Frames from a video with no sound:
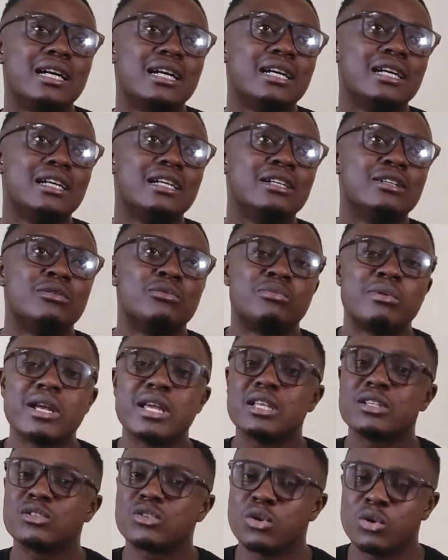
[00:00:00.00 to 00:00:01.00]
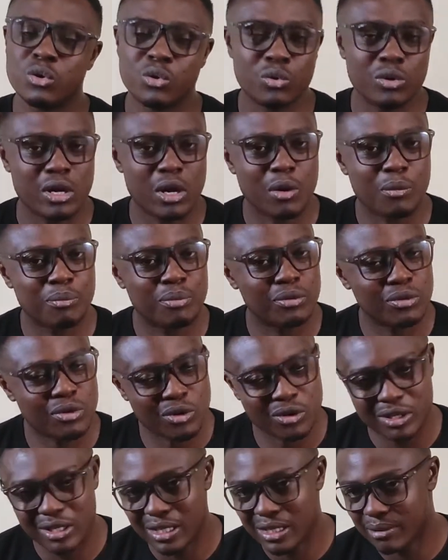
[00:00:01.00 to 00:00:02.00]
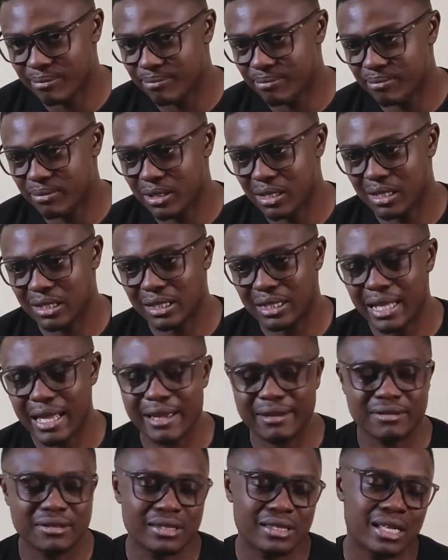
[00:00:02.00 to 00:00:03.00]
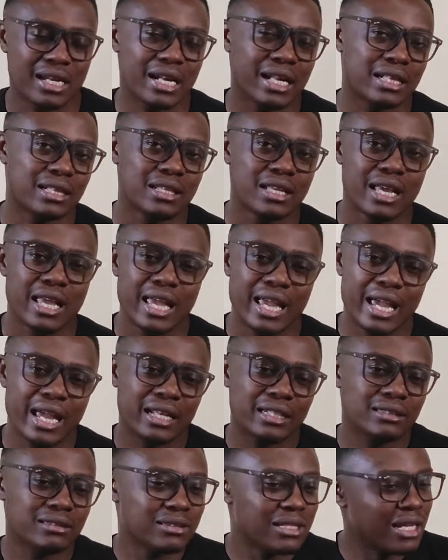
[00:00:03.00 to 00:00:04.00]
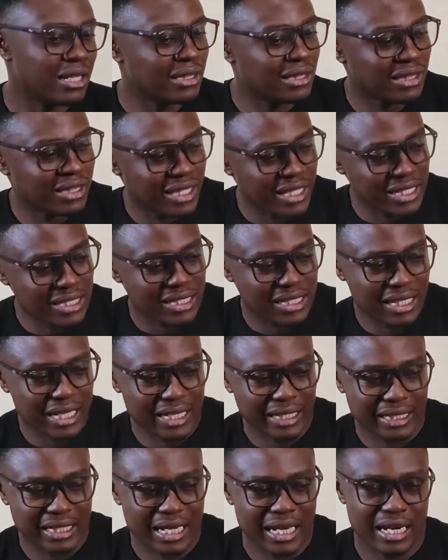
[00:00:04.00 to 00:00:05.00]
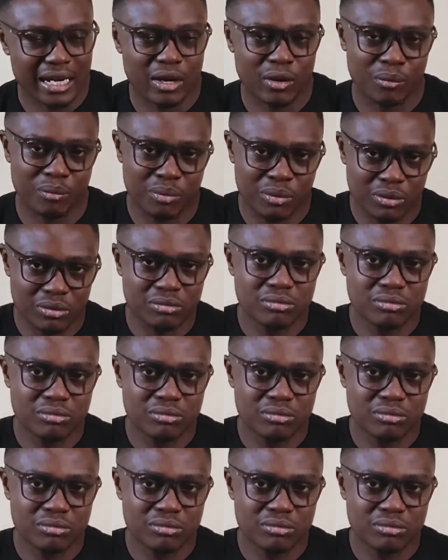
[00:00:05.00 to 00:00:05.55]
A range hood I'll put under lifestyle. And things like that I'll put,